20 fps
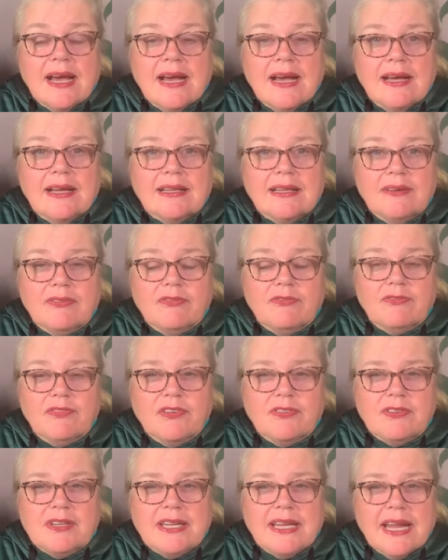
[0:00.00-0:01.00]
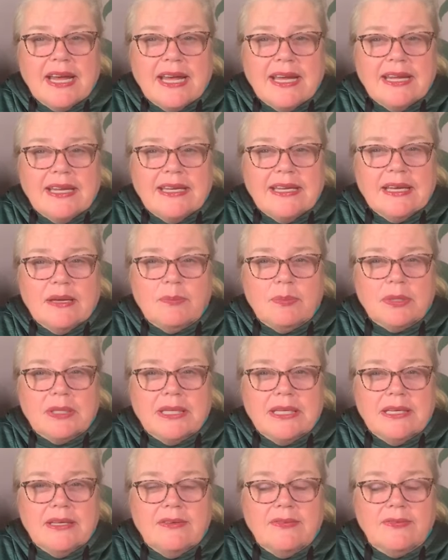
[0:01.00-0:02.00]
11:59, uh, I
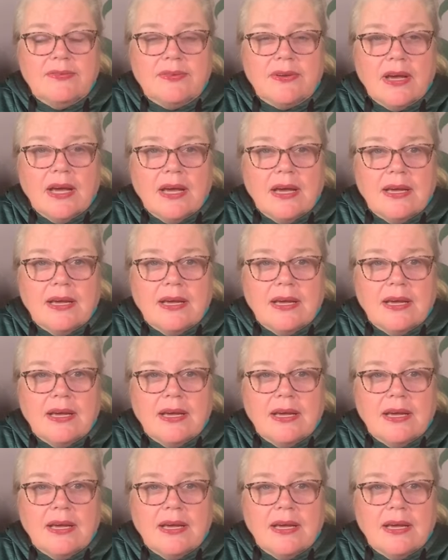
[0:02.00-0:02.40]
believe,